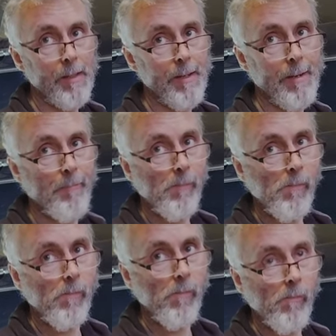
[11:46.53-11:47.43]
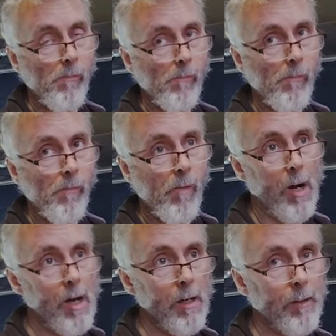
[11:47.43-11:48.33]
Yeah, basically.
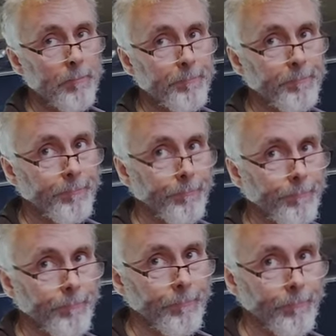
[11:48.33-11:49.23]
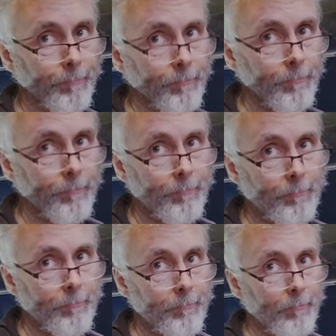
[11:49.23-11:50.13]
Because I'm thinking heated seats
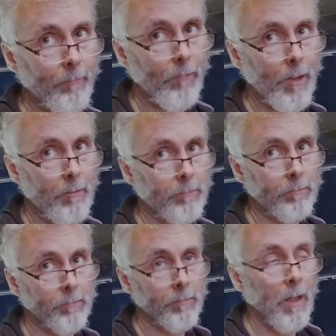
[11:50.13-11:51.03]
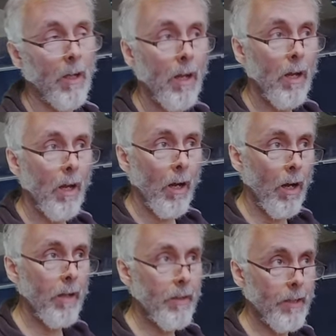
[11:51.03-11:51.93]
in the seats in there, to be honest, because
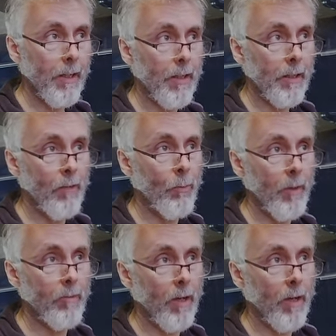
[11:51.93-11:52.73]
they'll be more efficient, won't they?